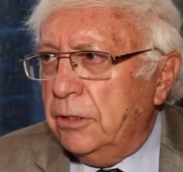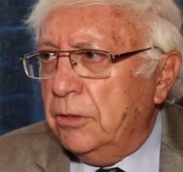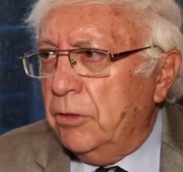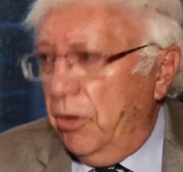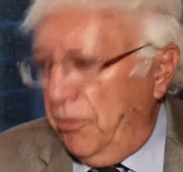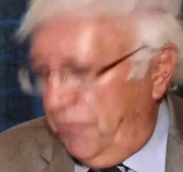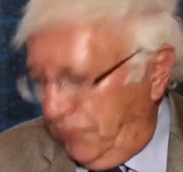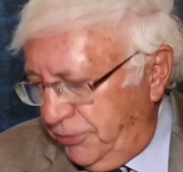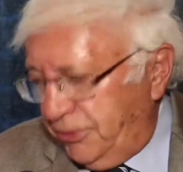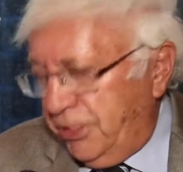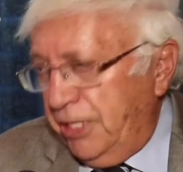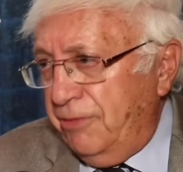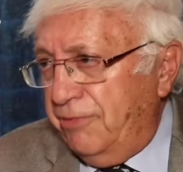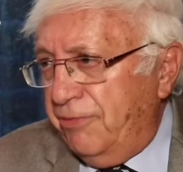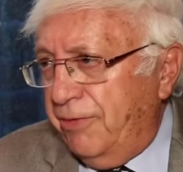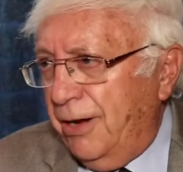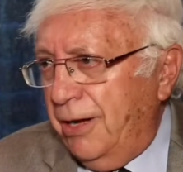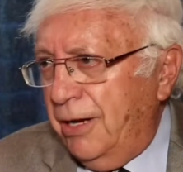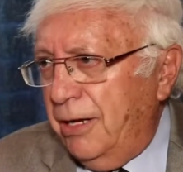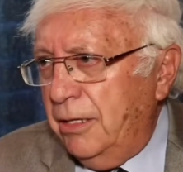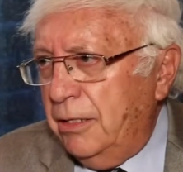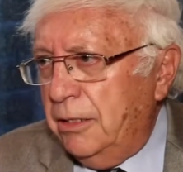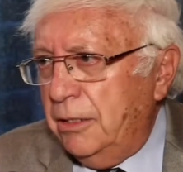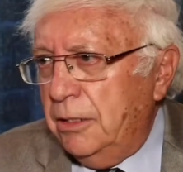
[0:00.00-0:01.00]
of
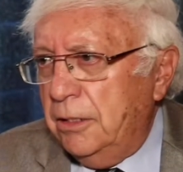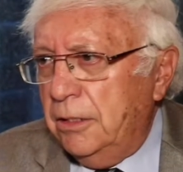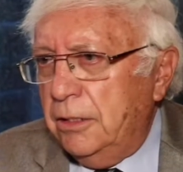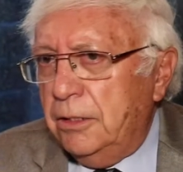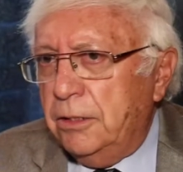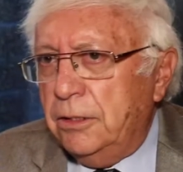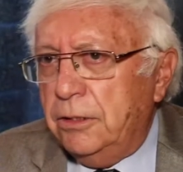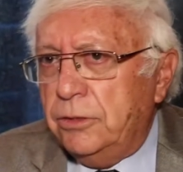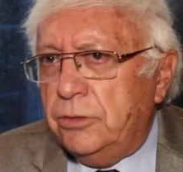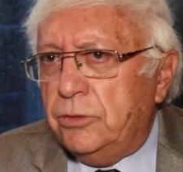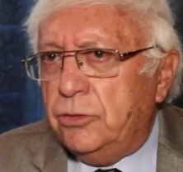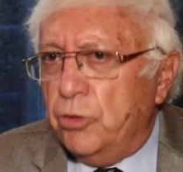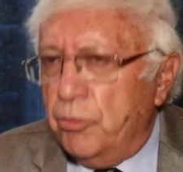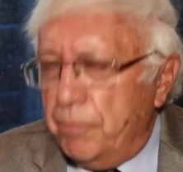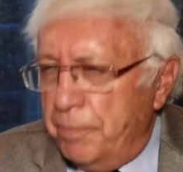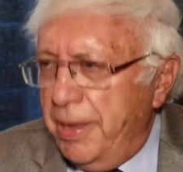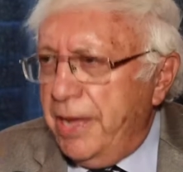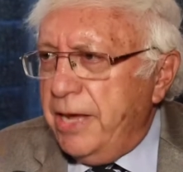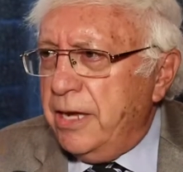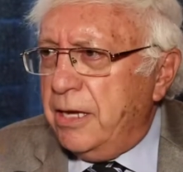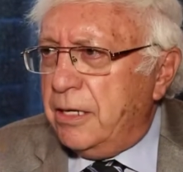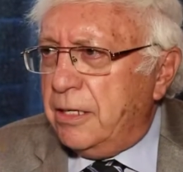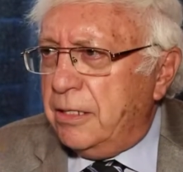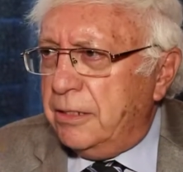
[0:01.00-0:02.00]
CIfa to
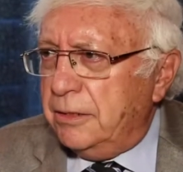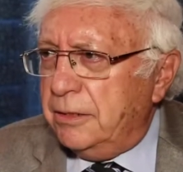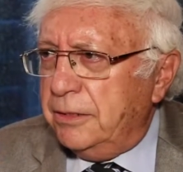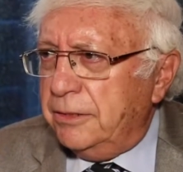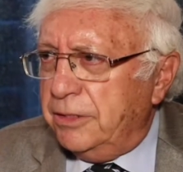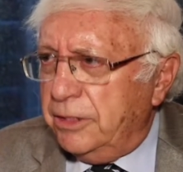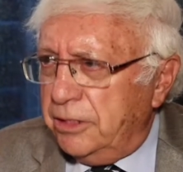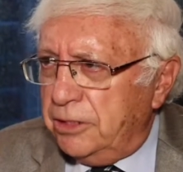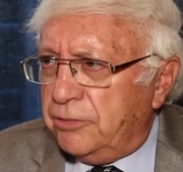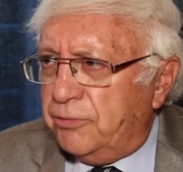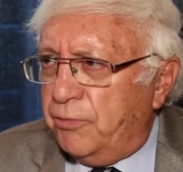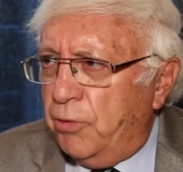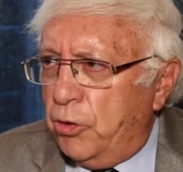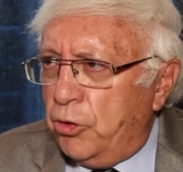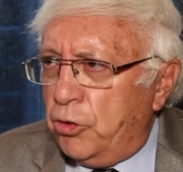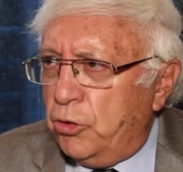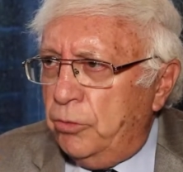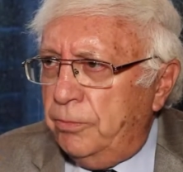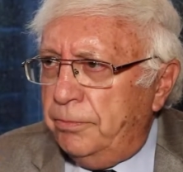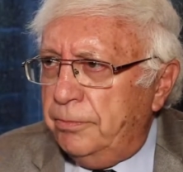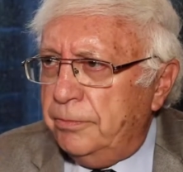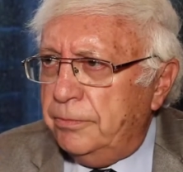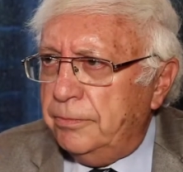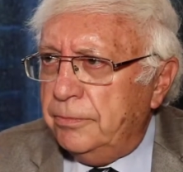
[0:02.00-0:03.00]
make this
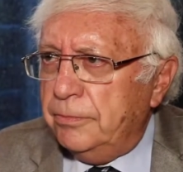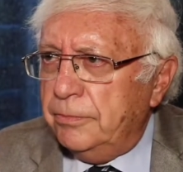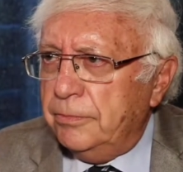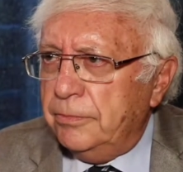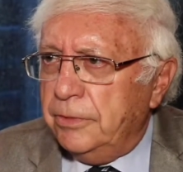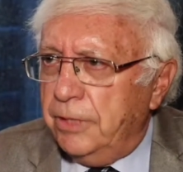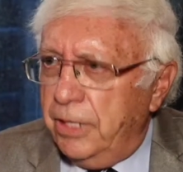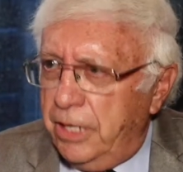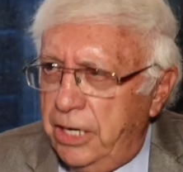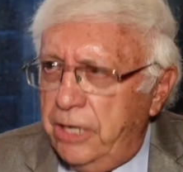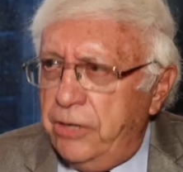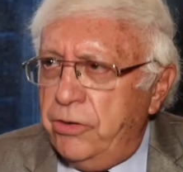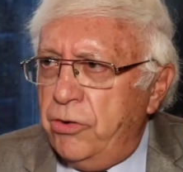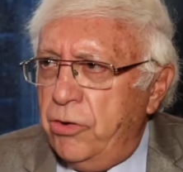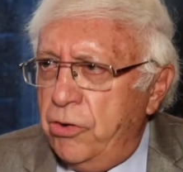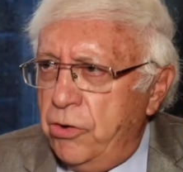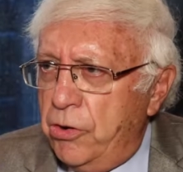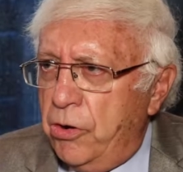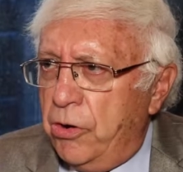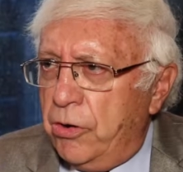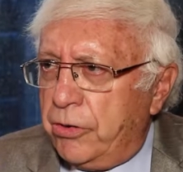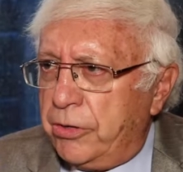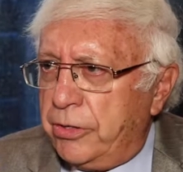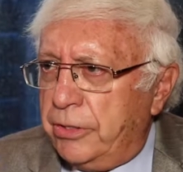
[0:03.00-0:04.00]
forum in New
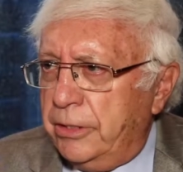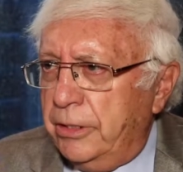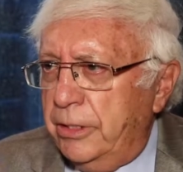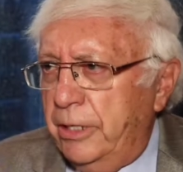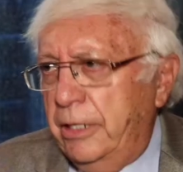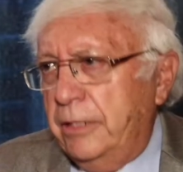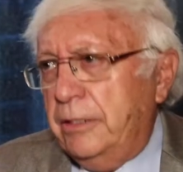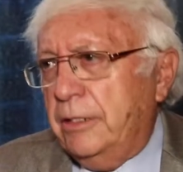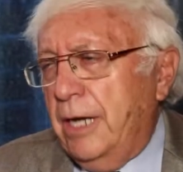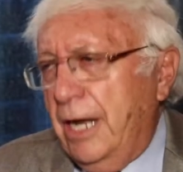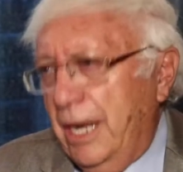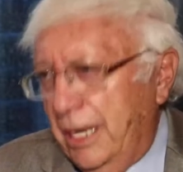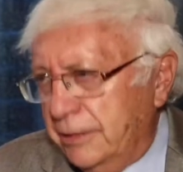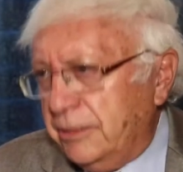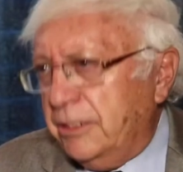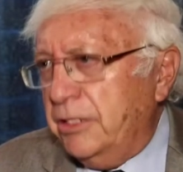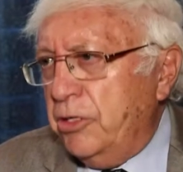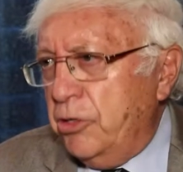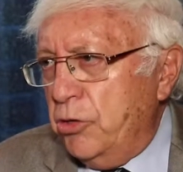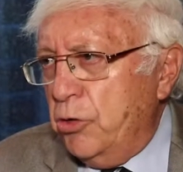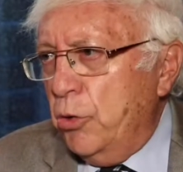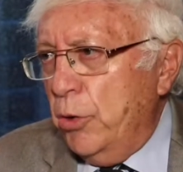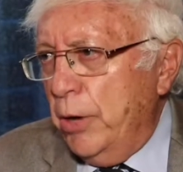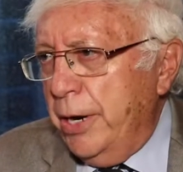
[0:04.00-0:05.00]
York and at
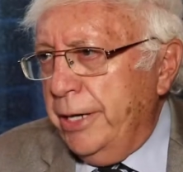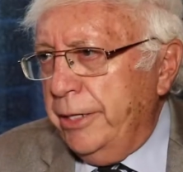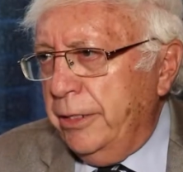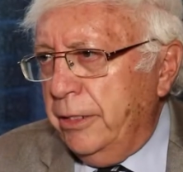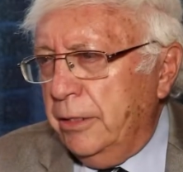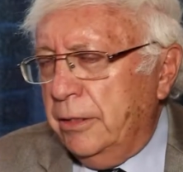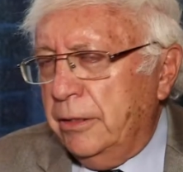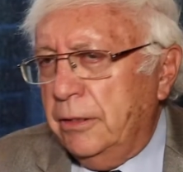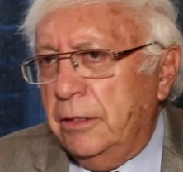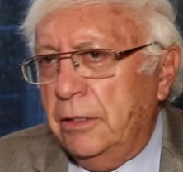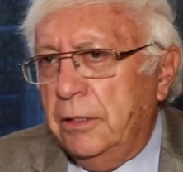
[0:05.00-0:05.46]
the UN.